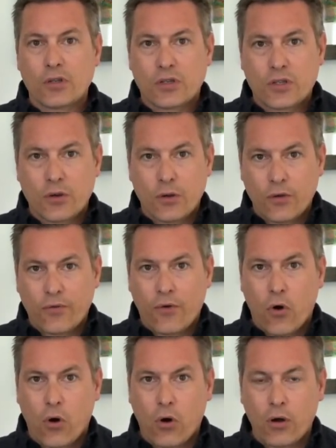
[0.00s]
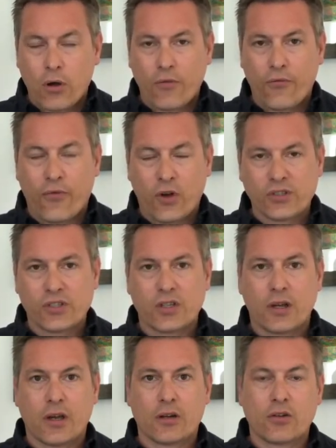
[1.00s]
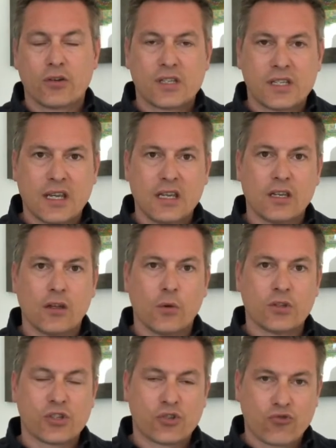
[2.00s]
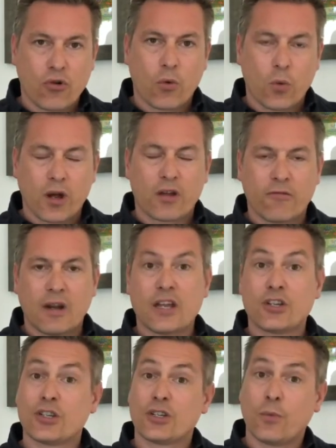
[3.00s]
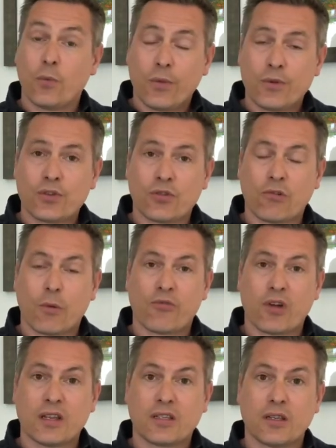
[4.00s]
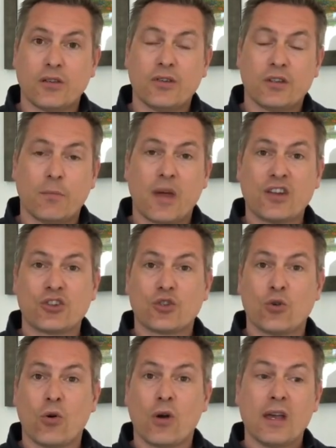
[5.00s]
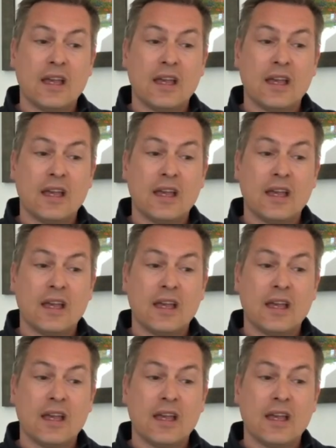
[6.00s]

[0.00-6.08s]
to foster and continue a strong working relationship with the tour operator, you need to make sure